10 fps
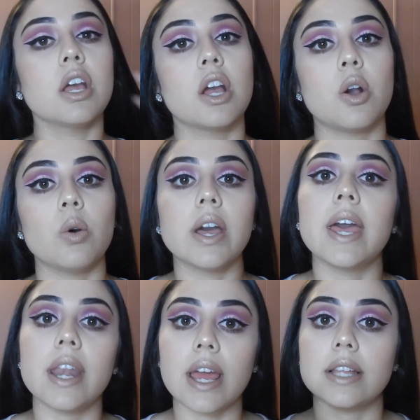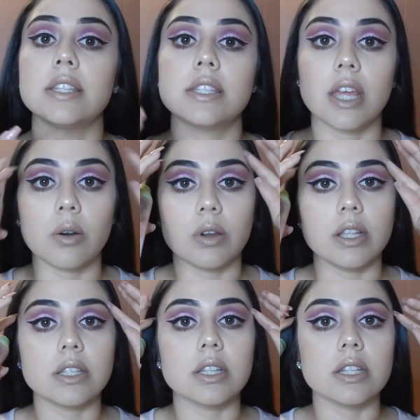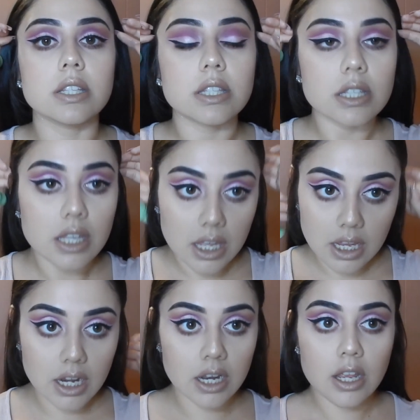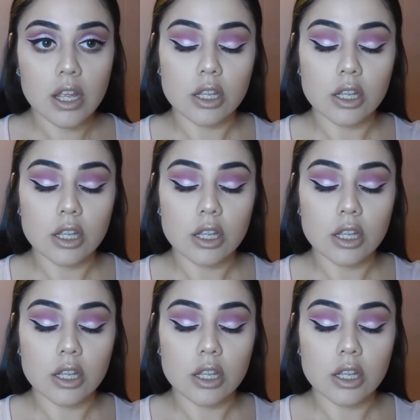can go ahead and settle into the skin.